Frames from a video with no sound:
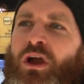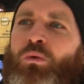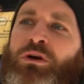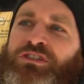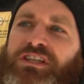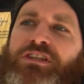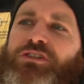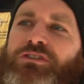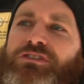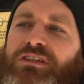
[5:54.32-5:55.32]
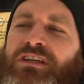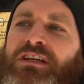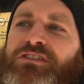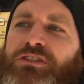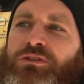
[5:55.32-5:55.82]
when teachers
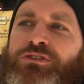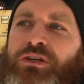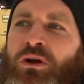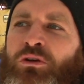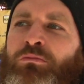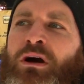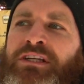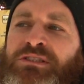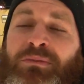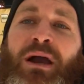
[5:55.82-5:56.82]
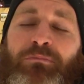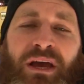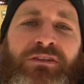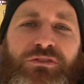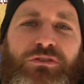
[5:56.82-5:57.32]
need to use their own money to buy
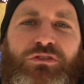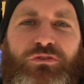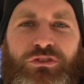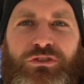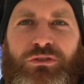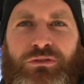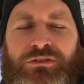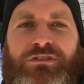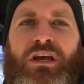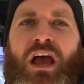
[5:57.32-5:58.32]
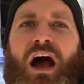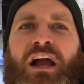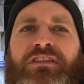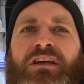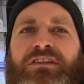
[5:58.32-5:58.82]
pencils for students,
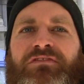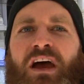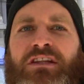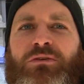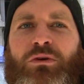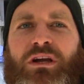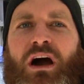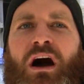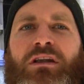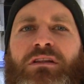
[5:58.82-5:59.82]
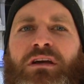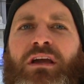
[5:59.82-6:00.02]
I think the fact that we're coddling